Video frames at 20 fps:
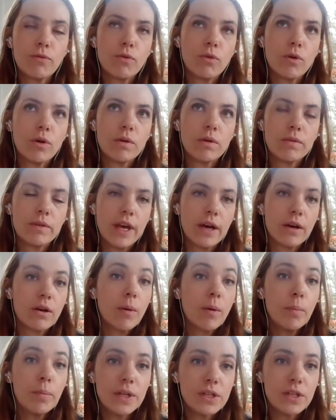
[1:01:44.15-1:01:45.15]
for
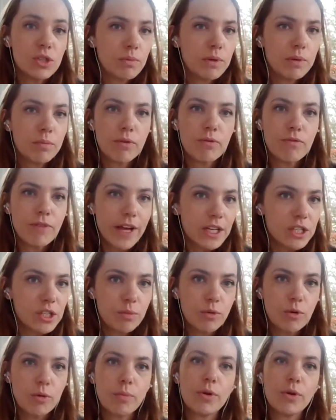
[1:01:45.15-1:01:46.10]
companies to be more flexible,